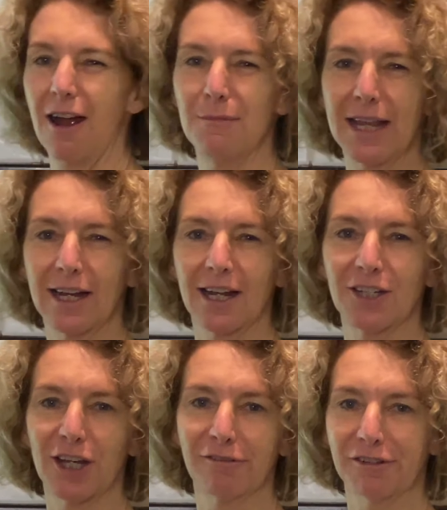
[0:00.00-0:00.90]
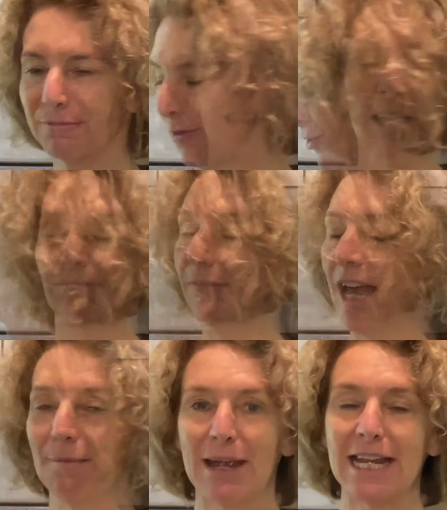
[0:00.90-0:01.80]
I'm in that kind of generous mood.
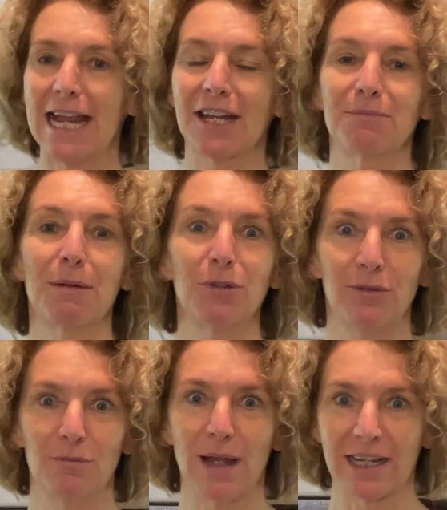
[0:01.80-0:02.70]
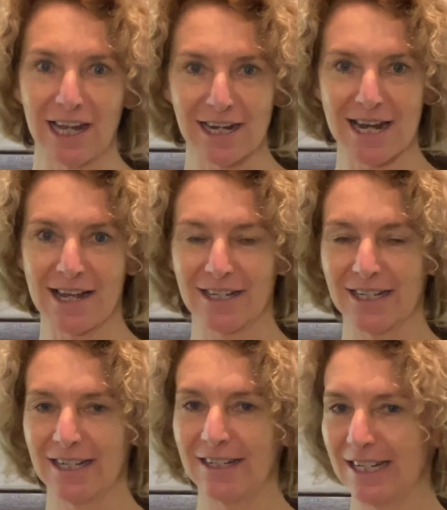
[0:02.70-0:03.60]
I'm heading out to my beautiful backyard now
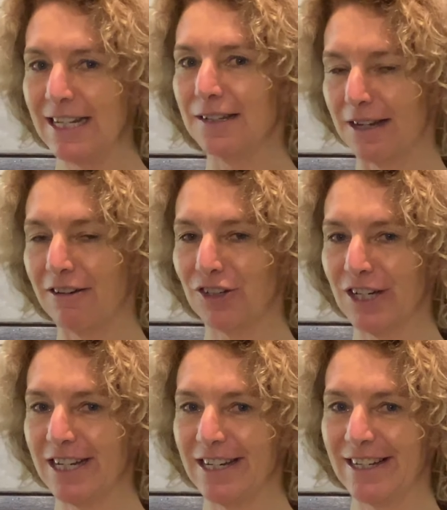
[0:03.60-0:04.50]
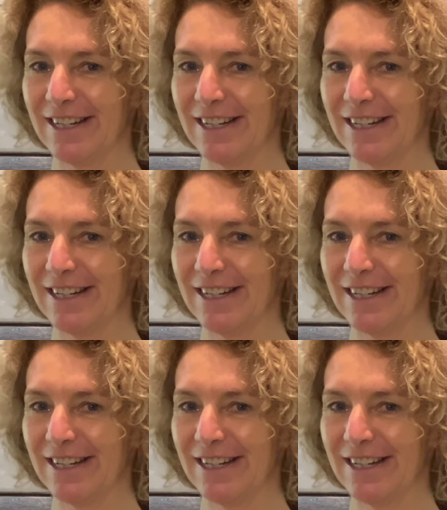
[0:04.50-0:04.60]
to eat this arancini.